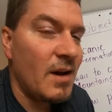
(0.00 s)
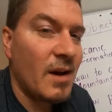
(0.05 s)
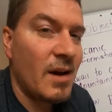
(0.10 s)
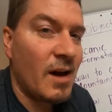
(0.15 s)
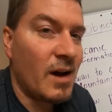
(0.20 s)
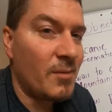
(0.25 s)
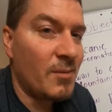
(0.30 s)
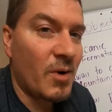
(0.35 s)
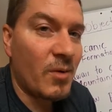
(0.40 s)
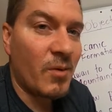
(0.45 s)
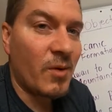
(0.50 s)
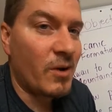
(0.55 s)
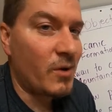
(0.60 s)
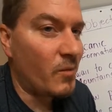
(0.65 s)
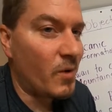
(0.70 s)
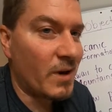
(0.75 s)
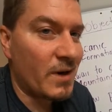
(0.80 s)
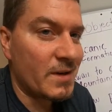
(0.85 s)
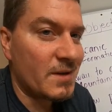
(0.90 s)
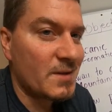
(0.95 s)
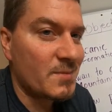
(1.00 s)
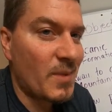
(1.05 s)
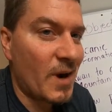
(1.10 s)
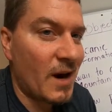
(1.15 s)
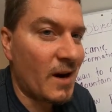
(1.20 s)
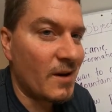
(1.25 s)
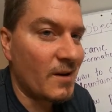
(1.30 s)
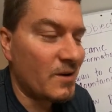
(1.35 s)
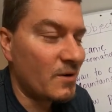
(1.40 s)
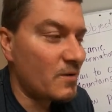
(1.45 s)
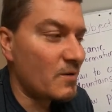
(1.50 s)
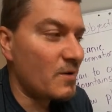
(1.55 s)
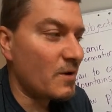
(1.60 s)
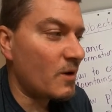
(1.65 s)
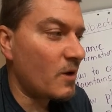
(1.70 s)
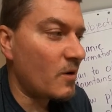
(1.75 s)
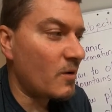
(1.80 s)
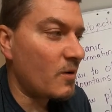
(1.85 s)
I really want to inspire you to go